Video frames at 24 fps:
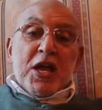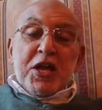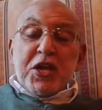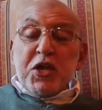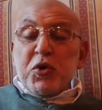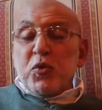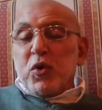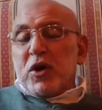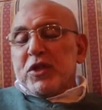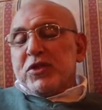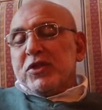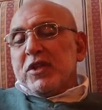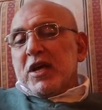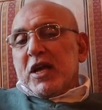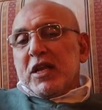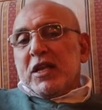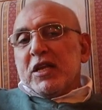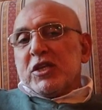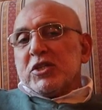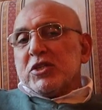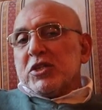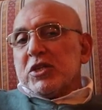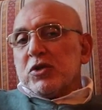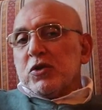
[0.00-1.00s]
He won the
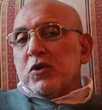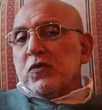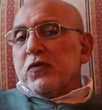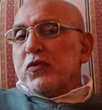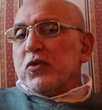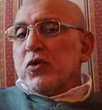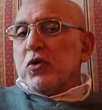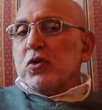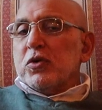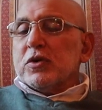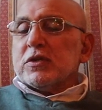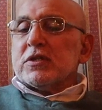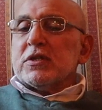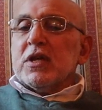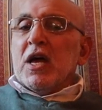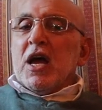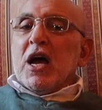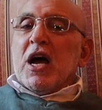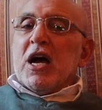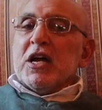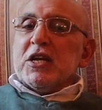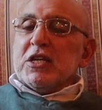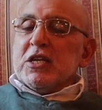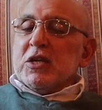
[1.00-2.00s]
election, of course,
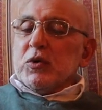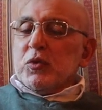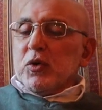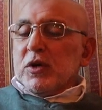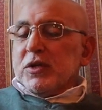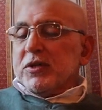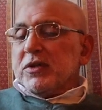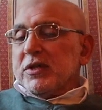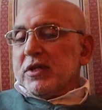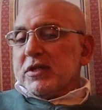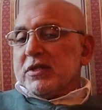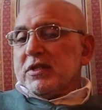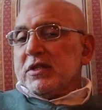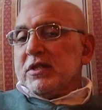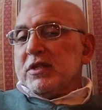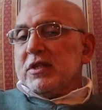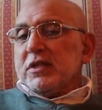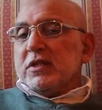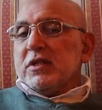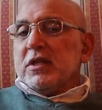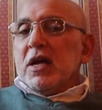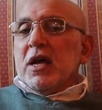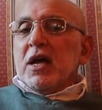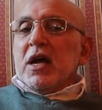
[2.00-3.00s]
and he won the
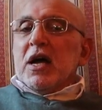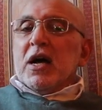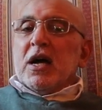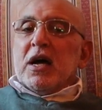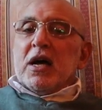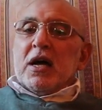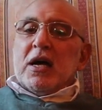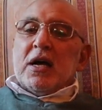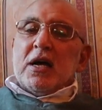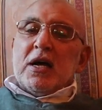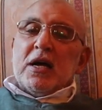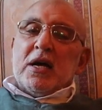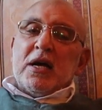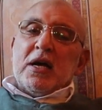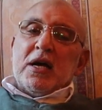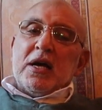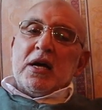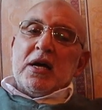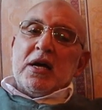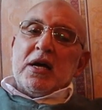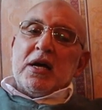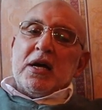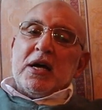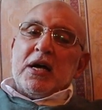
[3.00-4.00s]
seat
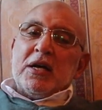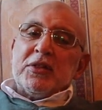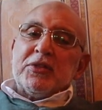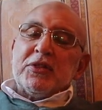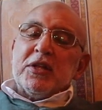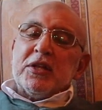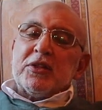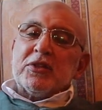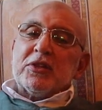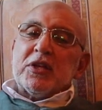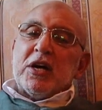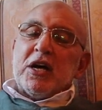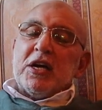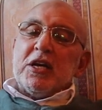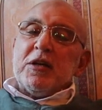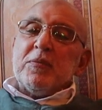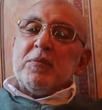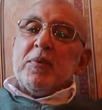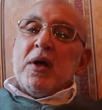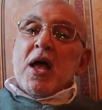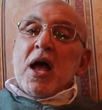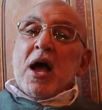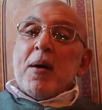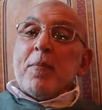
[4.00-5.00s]
at that
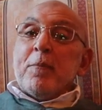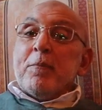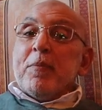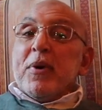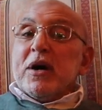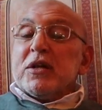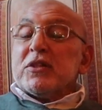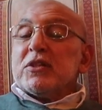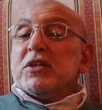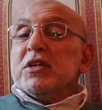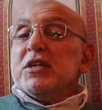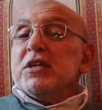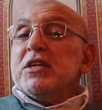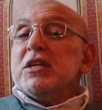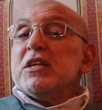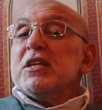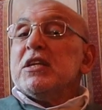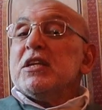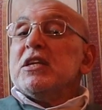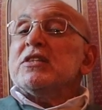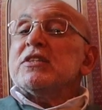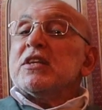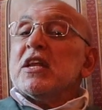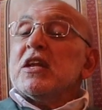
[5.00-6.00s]
time. But
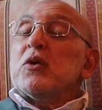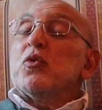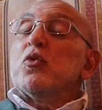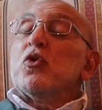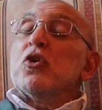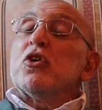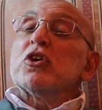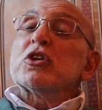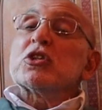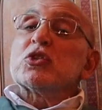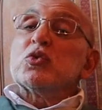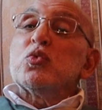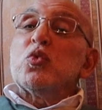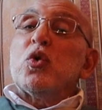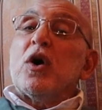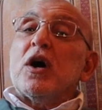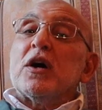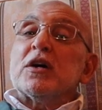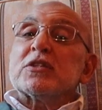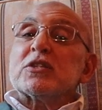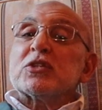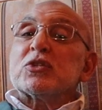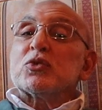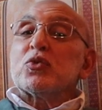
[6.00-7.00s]
the reward
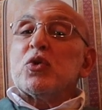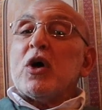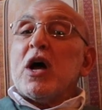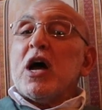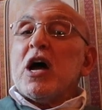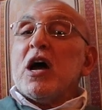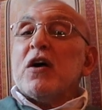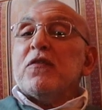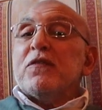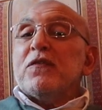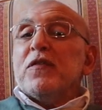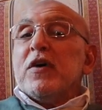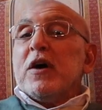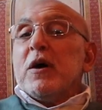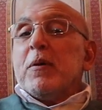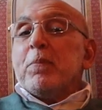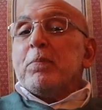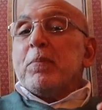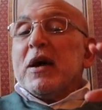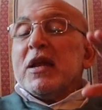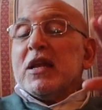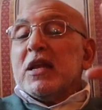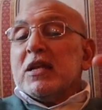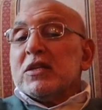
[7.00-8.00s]
was to have
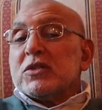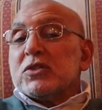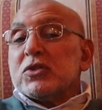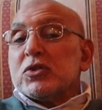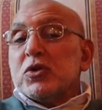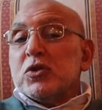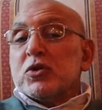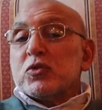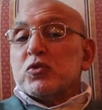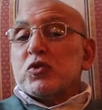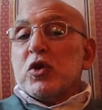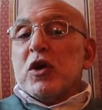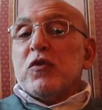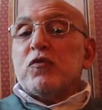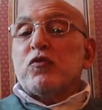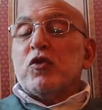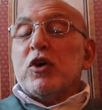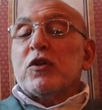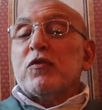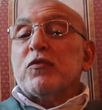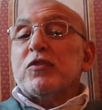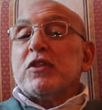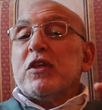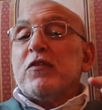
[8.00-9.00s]
a palace, or to have
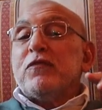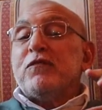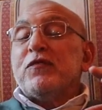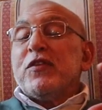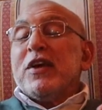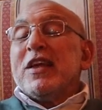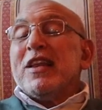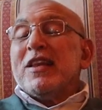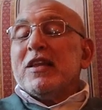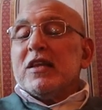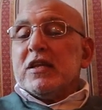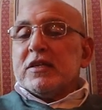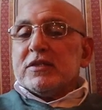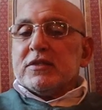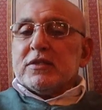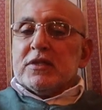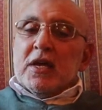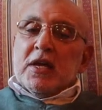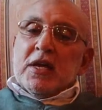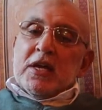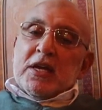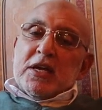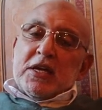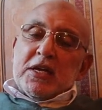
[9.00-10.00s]
one of the villas
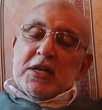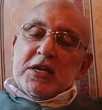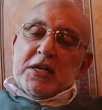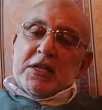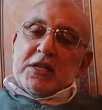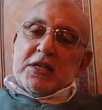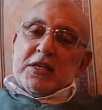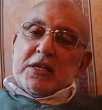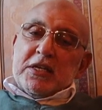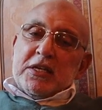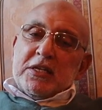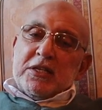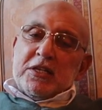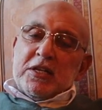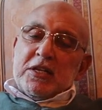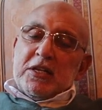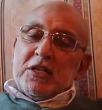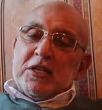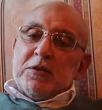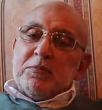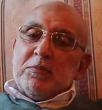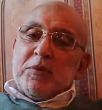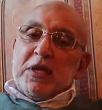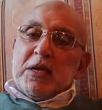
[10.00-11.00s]
in
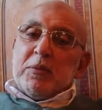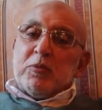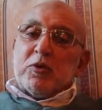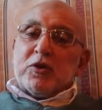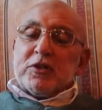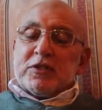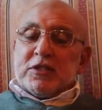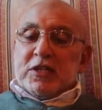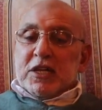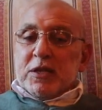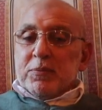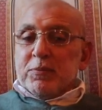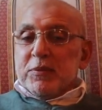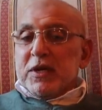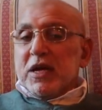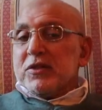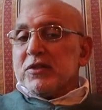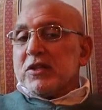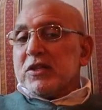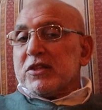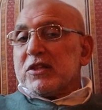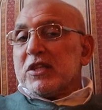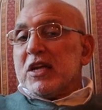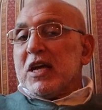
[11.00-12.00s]
Helmiya, because Helmiya
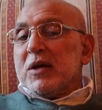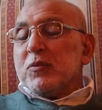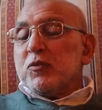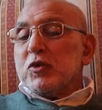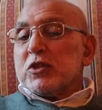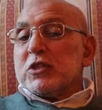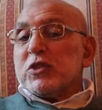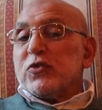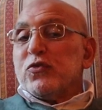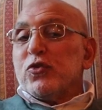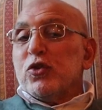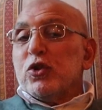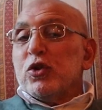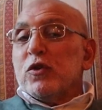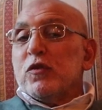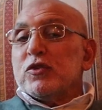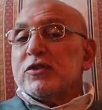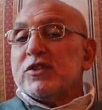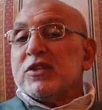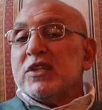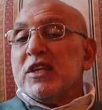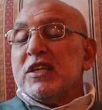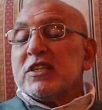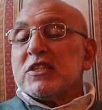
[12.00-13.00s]
at that time was full
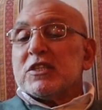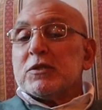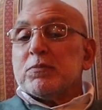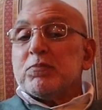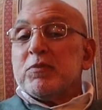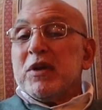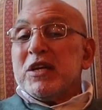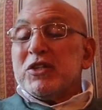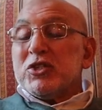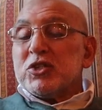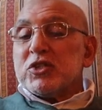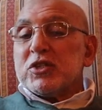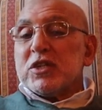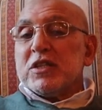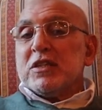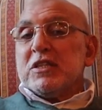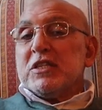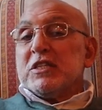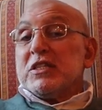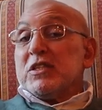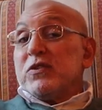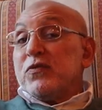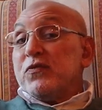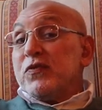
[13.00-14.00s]
of this mansion,
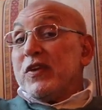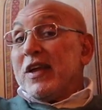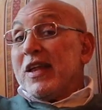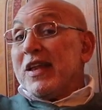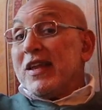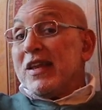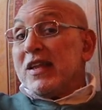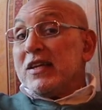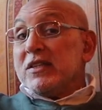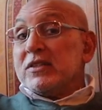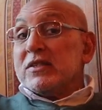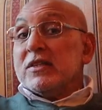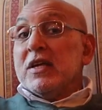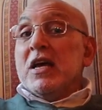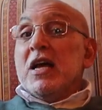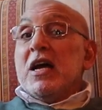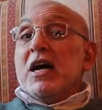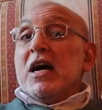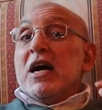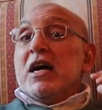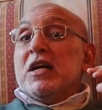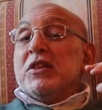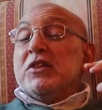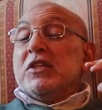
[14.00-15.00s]
these villas,
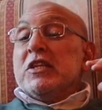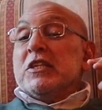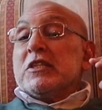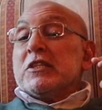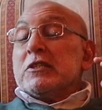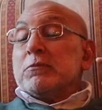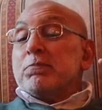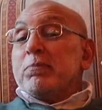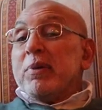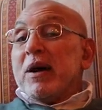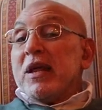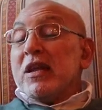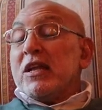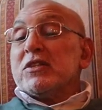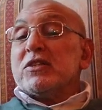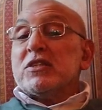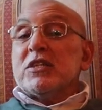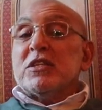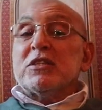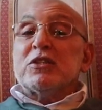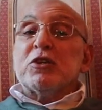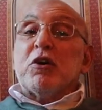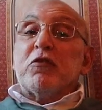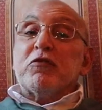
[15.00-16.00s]
and these
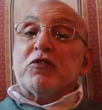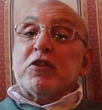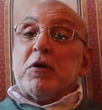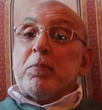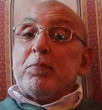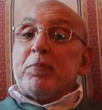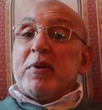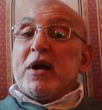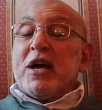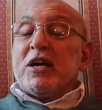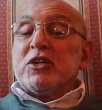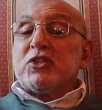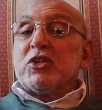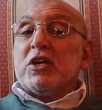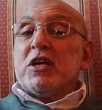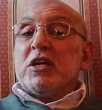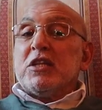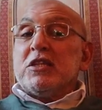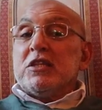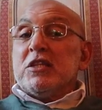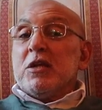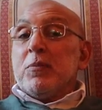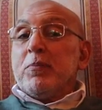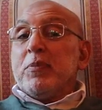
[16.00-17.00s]
palaces of the Pasha
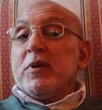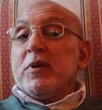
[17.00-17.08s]
and the